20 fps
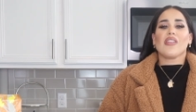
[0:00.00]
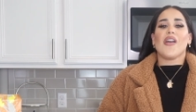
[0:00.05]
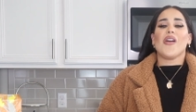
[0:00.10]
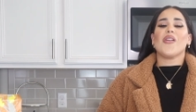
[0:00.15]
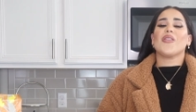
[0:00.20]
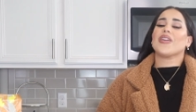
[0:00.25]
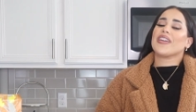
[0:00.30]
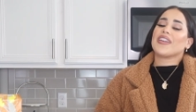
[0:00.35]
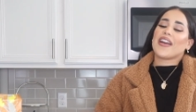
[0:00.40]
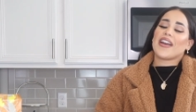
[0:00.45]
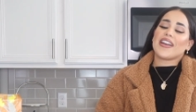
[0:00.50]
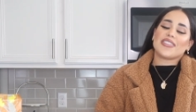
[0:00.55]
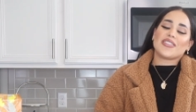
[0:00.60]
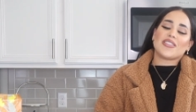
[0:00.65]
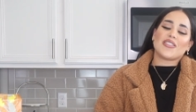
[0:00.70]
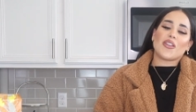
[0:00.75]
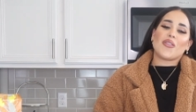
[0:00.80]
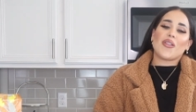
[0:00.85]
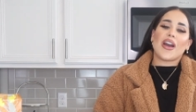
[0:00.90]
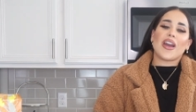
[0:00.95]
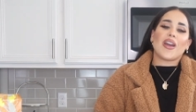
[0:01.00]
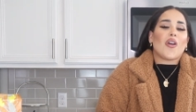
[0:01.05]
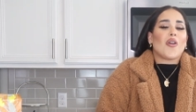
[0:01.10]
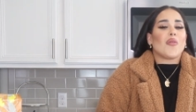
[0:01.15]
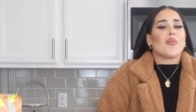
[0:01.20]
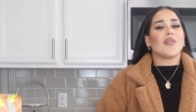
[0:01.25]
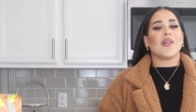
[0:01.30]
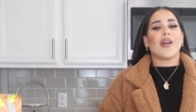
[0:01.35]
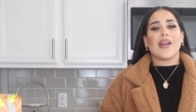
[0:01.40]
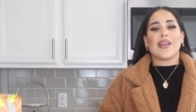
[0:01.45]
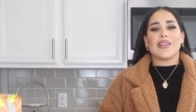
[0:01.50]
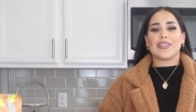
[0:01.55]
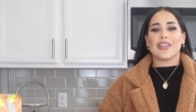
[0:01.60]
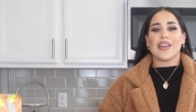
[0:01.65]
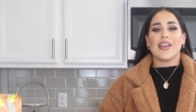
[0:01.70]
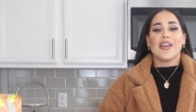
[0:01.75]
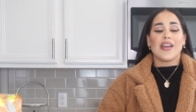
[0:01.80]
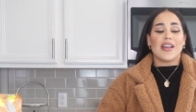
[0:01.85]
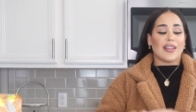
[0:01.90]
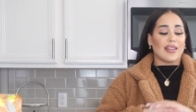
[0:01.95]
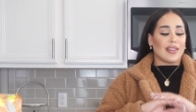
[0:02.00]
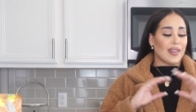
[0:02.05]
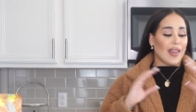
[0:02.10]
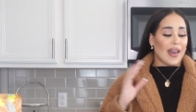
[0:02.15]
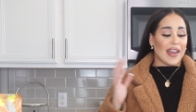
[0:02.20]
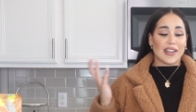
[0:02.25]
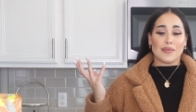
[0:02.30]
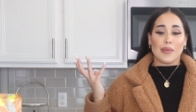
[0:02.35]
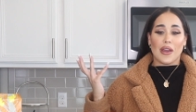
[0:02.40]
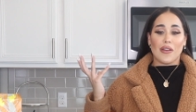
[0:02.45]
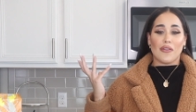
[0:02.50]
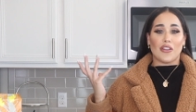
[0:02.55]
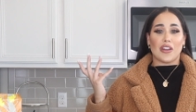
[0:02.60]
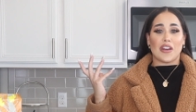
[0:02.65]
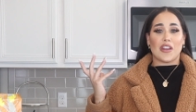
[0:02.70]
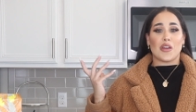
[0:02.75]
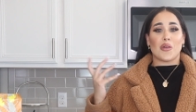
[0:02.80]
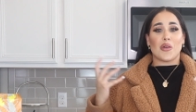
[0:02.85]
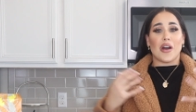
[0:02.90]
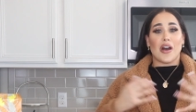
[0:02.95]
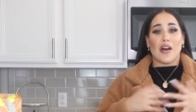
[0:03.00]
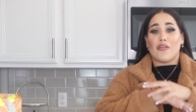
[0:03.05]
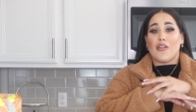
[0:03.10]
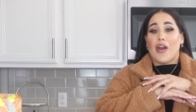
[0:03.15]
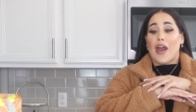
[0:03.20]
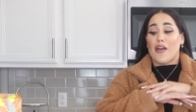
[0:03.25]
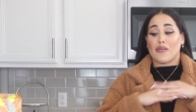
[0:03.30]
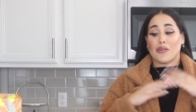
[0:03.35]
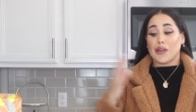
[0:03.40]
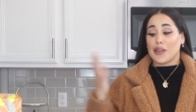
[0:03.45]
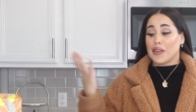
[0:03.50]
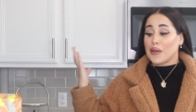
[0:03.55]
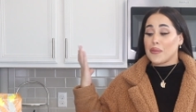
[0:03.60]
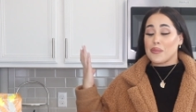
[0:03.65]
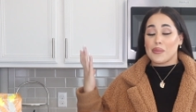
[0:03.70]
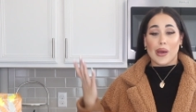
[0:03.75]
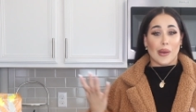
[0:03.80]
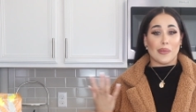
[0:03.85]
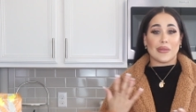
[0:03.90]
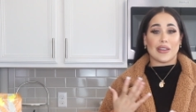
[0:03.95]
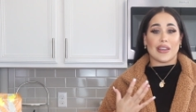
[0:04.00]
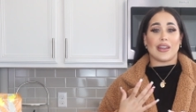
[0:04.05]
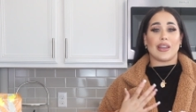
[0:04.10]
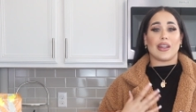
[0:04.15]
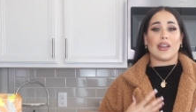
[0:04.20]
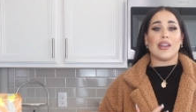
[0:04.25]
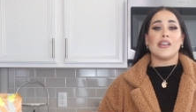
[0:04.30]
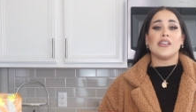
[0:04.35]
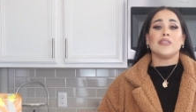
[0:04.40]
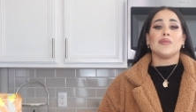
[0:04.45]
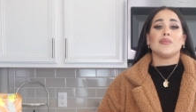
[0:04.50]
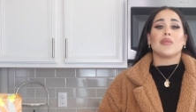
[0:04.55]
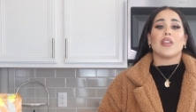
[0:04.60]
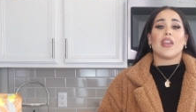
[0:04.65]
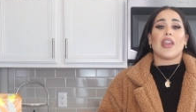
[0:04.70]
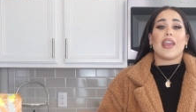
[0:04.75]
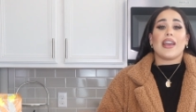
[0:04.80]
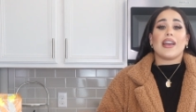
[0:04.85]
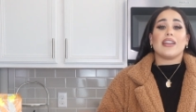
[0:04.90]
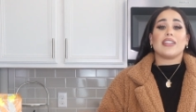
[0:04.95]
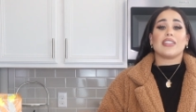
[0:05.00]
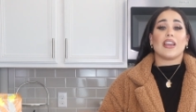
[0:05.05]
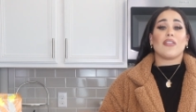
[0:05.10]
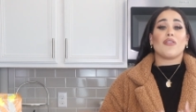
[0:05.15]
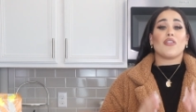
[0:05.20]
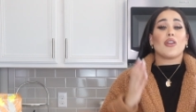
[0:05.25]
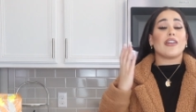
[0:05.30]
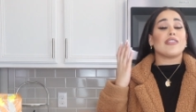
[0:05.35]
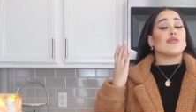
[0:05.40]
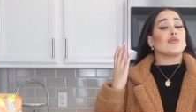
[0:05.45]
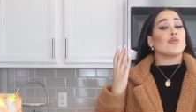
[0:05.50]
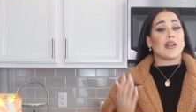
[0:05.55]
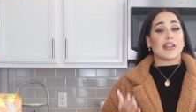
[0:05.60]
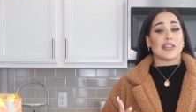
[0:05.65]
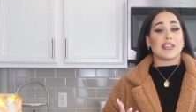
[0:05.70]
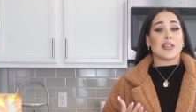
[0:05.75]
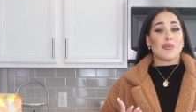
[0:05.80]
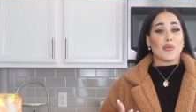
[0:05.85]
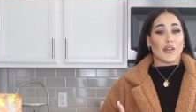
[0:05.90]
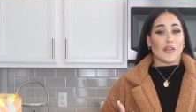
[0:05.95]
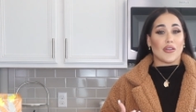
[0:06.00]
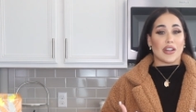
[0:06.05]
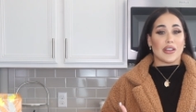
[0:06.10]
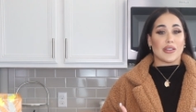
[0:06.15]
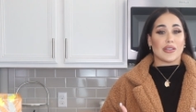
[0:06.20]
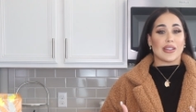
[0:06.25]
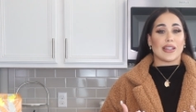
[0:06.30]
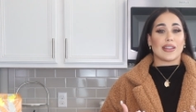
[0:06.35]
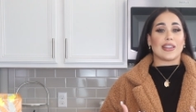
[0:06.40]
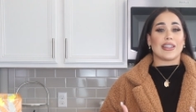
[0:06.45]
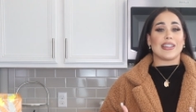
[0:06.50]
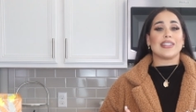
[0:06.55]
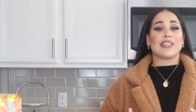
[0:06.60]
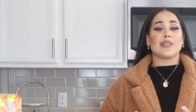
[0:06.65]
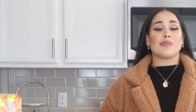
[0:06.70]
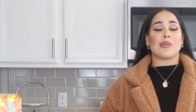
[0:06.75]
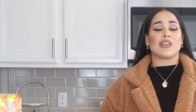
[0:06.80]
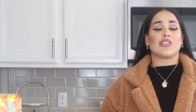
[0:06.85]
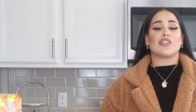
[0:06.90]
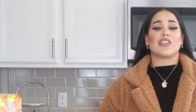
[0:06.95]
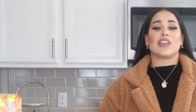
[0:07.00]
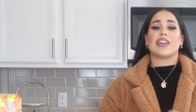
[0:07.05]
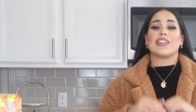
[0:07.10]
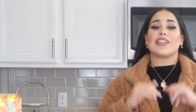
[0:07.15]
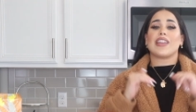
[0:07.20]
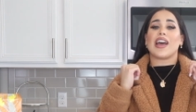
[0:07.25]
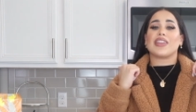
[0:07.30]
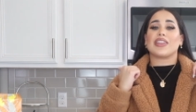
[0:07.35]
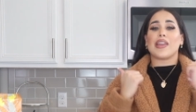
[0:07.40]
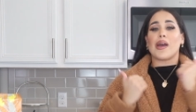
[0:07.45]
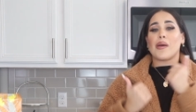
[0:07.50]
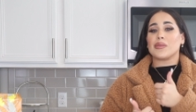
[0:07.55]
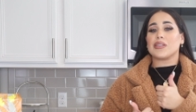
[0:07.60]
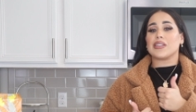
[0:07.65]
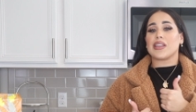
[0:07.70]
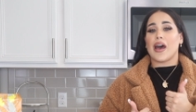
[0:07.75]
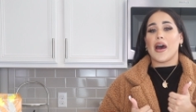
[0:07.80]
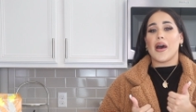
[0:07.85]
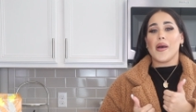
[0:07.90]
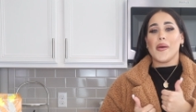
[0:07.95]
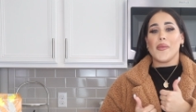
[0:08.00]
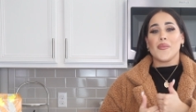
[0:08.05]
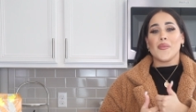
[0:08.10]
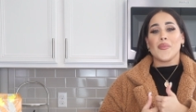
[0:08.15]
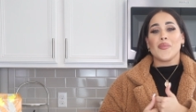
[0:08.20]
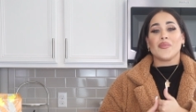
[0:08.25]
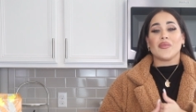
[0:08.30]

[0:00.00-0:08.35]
Okay guys, so I hope you guys like my video of everything pumpkin. And if you guys wanna see more videos like this, make sure to hit that thumbs up.